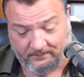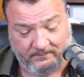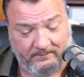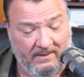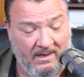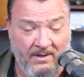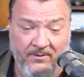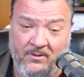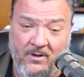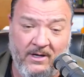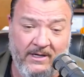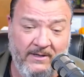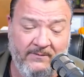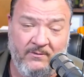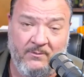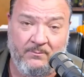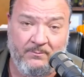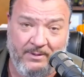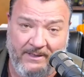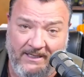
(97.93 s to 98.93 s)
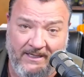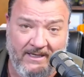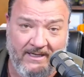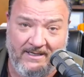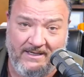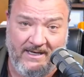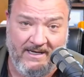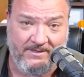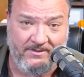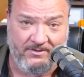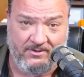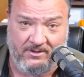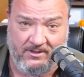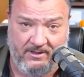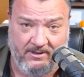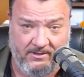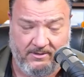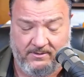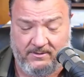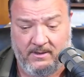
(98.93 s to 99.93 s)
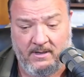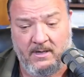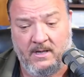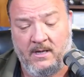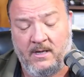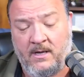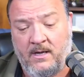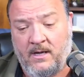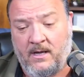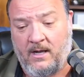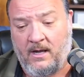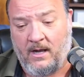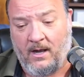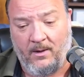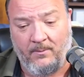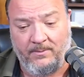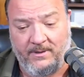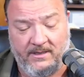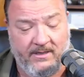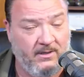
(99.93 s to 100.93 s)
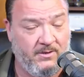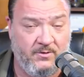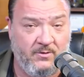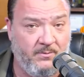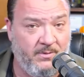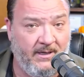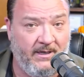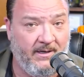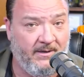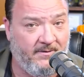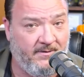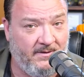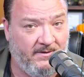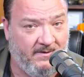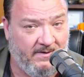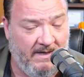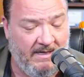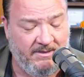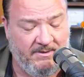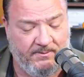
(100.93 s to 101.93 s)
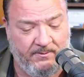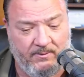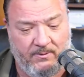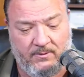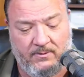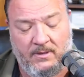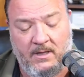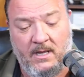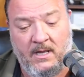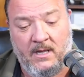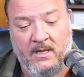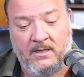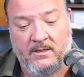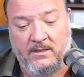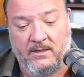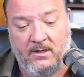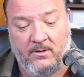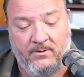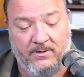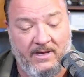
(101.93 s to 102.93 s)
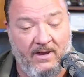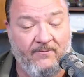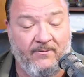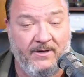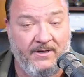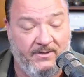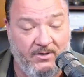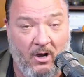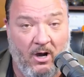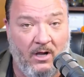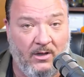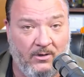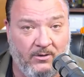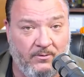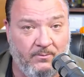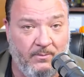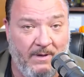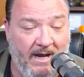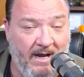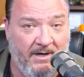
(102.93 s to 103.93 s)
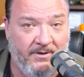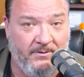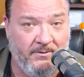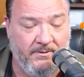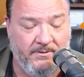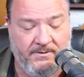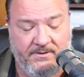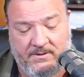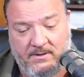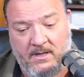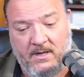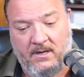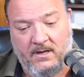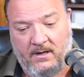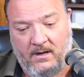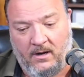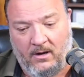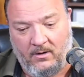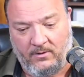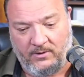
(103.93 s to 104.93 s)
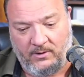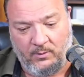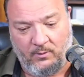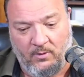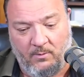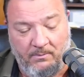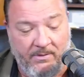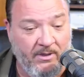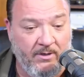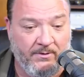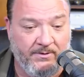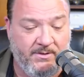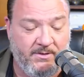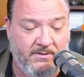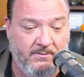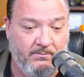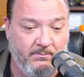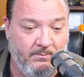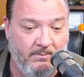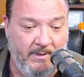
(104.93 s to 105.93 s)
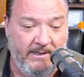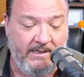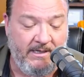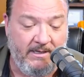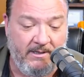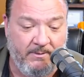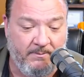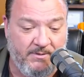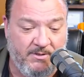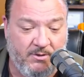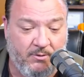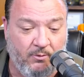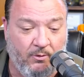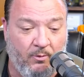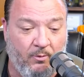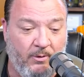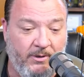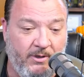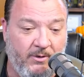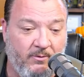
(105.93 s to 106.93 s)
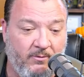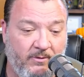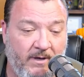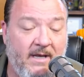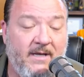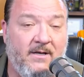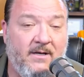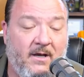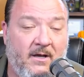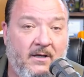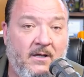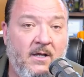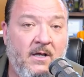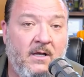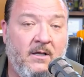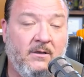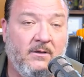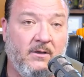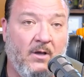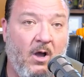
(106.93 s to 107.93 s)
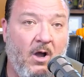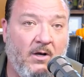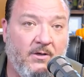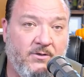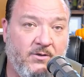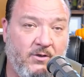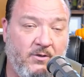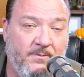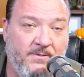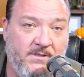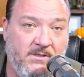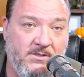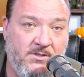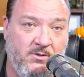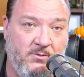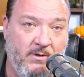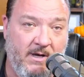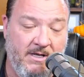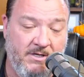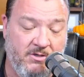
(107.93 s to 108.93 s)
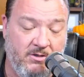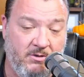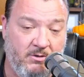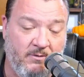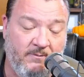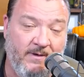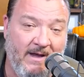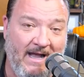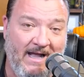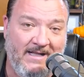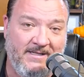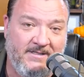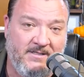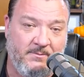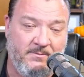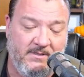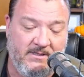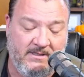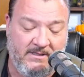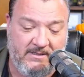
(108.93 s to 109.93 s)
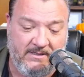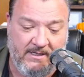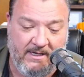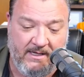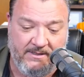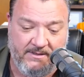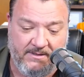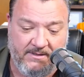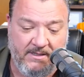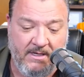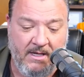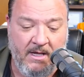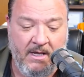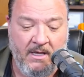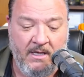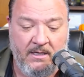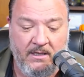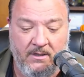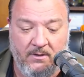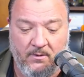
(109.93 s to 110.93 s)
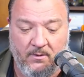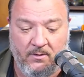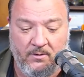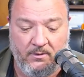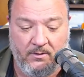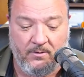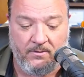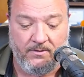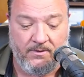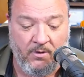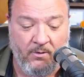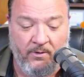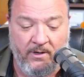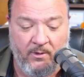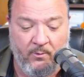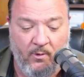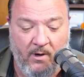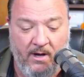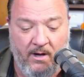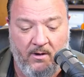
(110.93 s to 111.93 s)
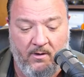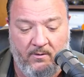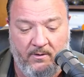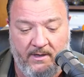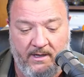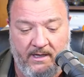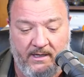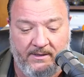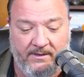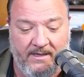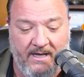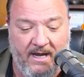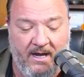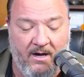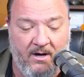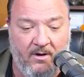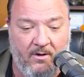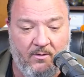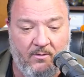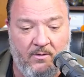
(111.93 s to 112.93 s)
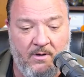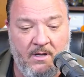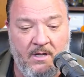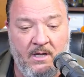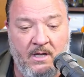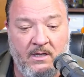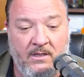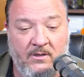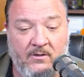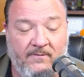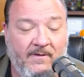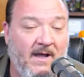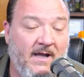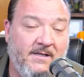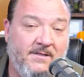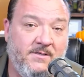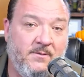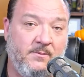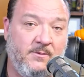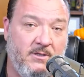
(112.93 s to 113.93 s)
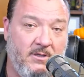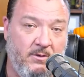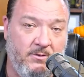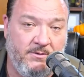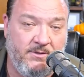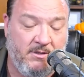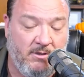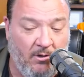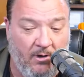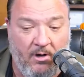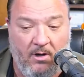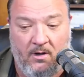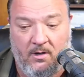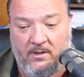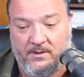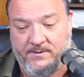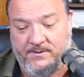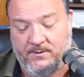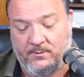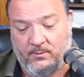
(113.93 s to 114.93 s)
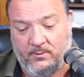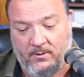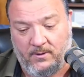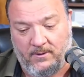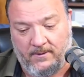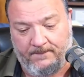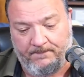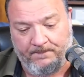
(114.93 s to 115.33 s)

not even be in next year because you're being successful, and every dollar matters? Are you a medium school where you're in a long-term situation, you've had some success, you're doing well, and now you've had some close calls, or